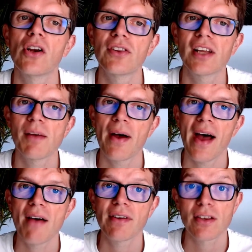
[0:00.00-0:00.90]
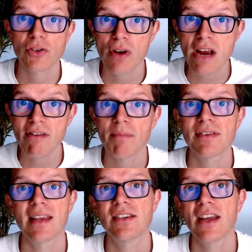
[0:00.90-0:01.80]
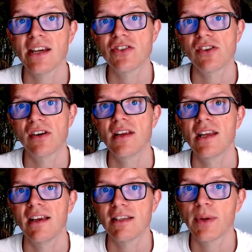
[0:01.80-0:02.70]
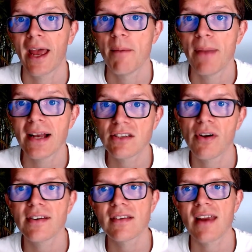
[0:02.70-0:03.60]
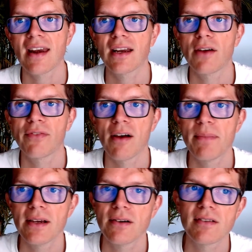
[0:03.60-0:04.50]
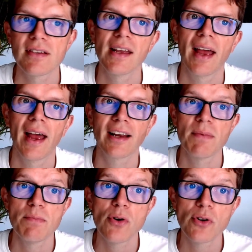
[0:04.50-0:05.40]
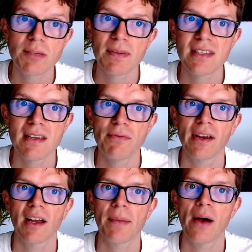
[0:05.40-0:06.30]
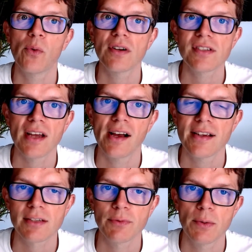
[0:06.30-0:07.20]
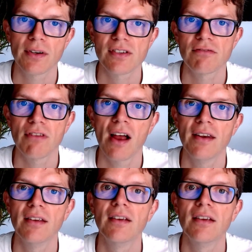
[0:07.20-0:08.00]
good thing about having the tree representation is we get a better understanding of our build and can be more specific about what task we want to run.